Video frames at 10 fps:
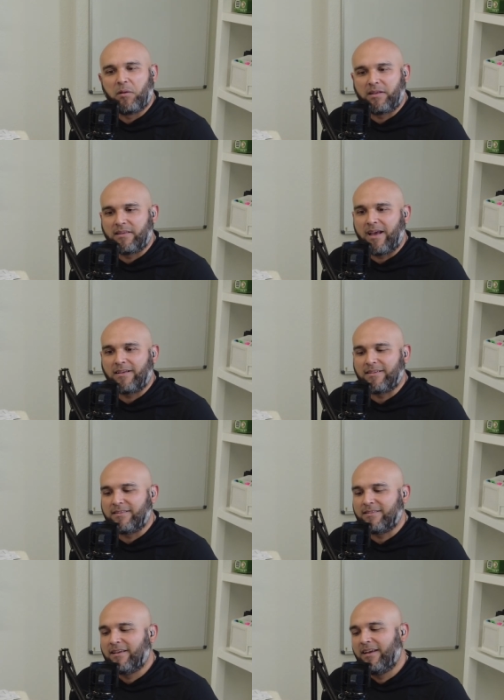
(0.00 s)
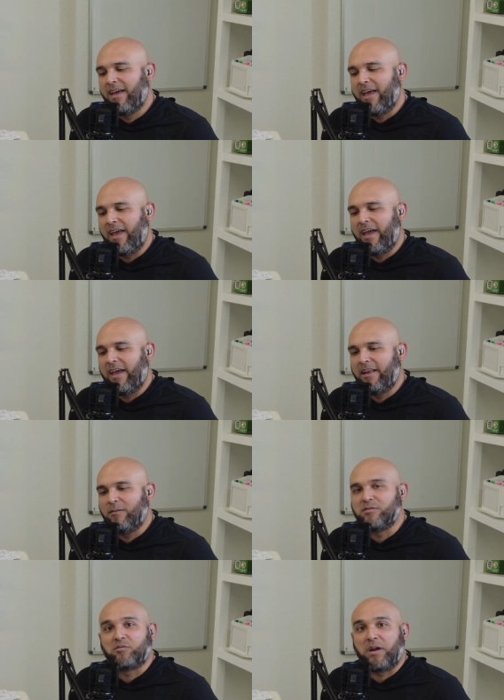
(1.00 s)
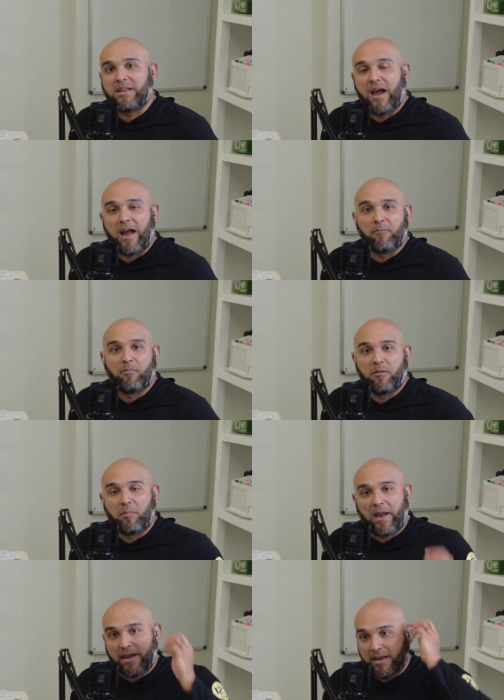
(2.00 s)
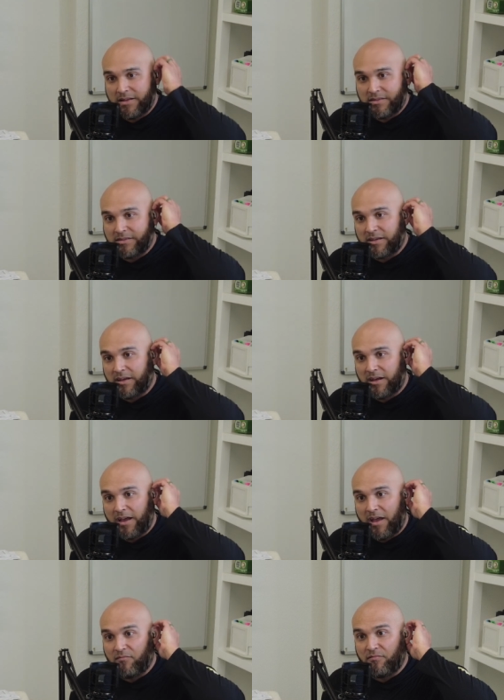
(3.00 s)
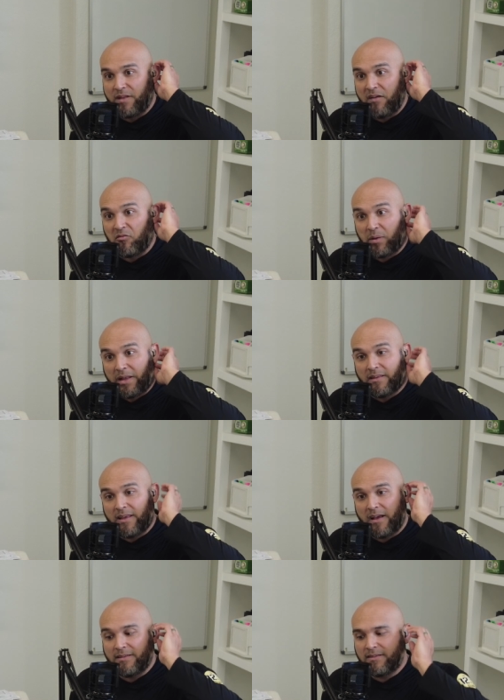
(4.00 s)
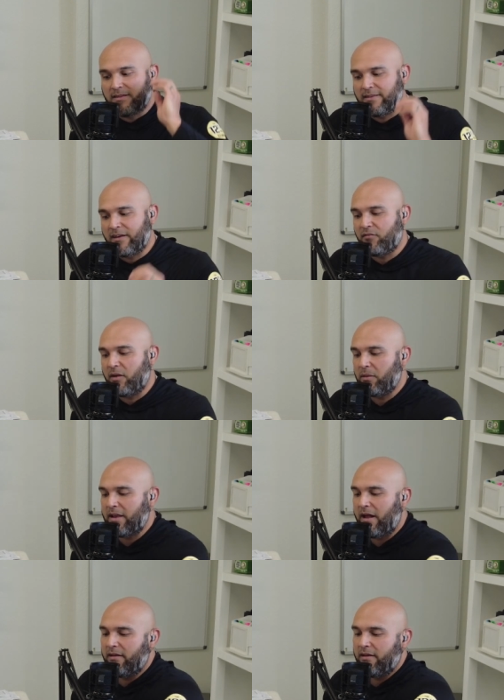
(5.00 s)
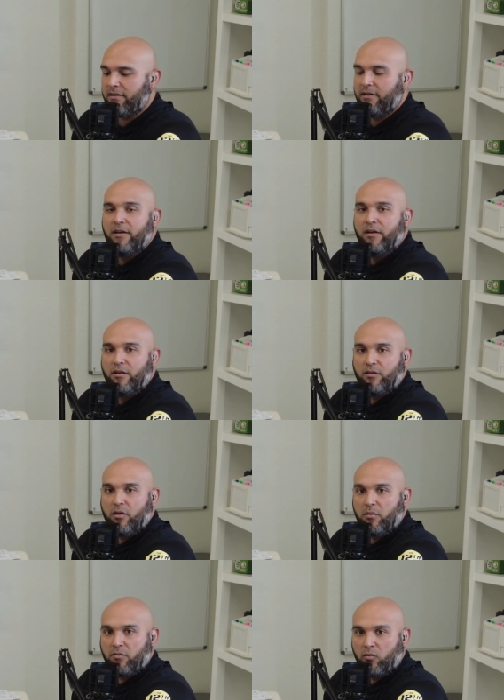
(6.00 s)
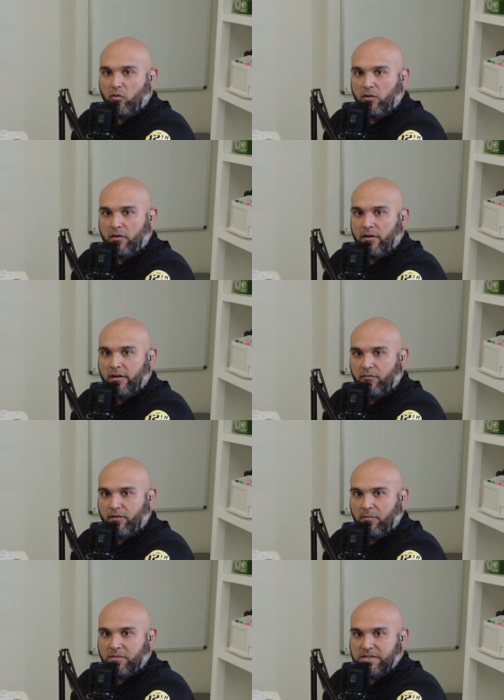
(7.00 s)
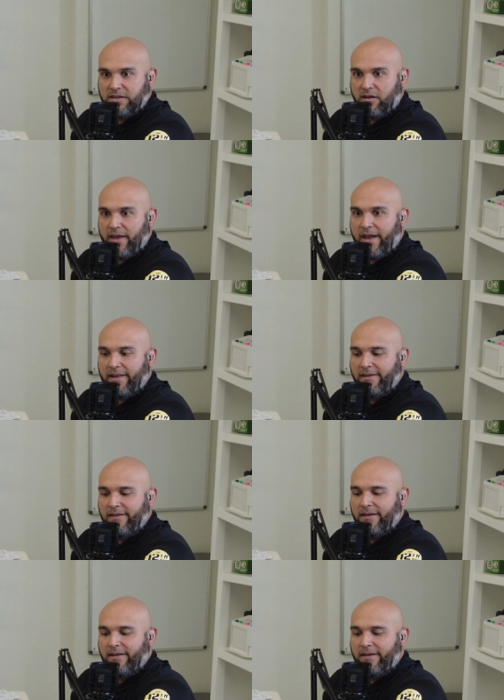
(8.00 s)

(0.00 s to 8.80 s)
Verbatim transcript: We went to Texas, and it was a great time. My kids uh, have never been to Texas to see our family down there, so it was cool uh, for them to see all that.